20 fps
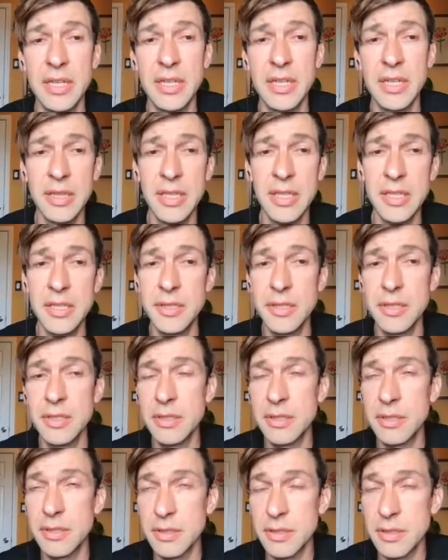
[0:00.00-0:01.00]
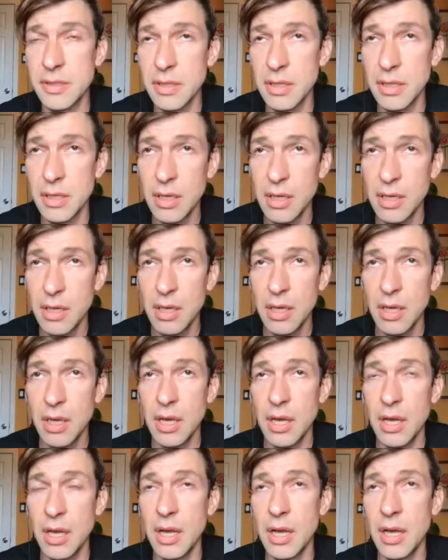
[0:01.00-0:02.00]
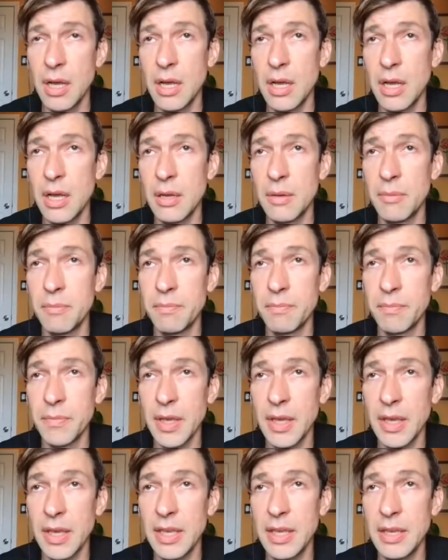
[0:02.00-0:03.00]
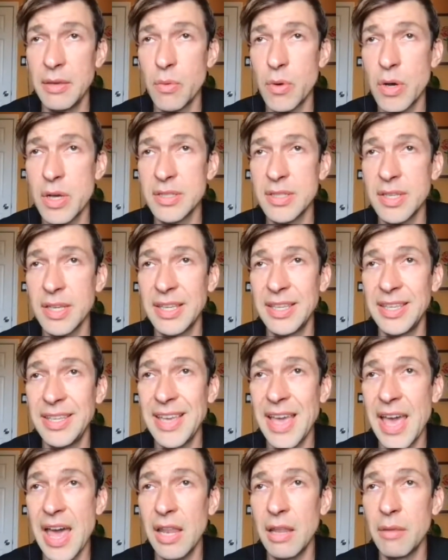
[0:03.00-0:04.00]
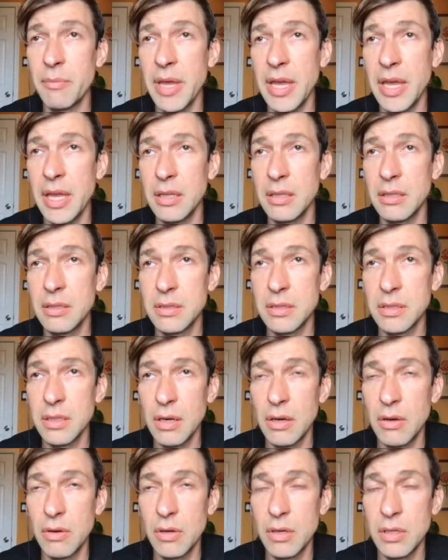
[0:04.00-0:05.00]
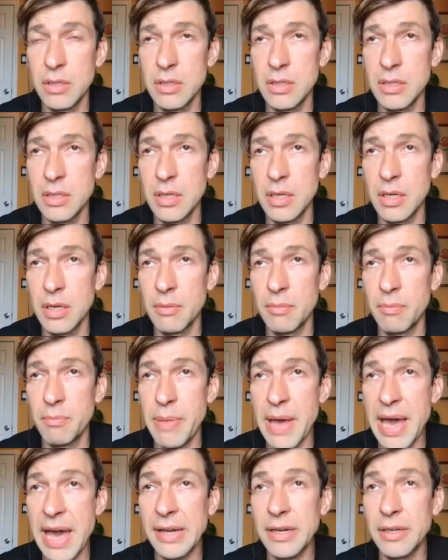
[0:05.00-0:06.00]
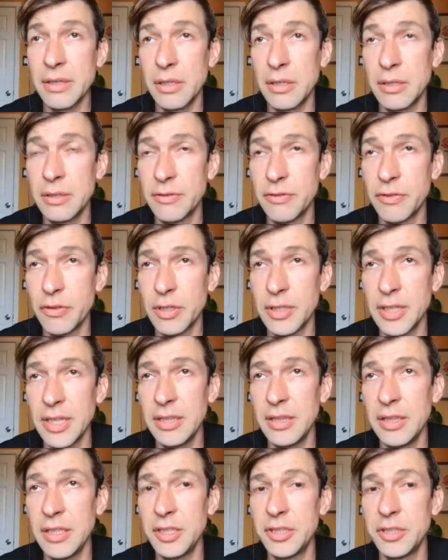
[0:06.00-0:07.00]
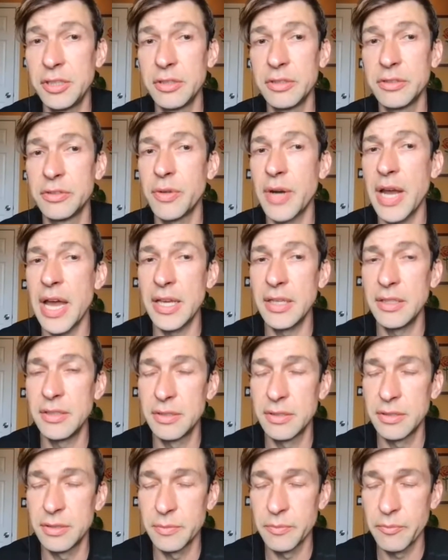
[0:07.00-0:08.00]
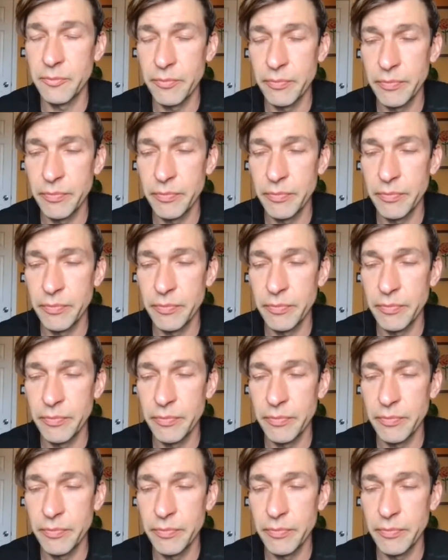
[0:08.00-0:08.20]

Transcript: indigenous. He was a key element on the battle for the indigenous rights.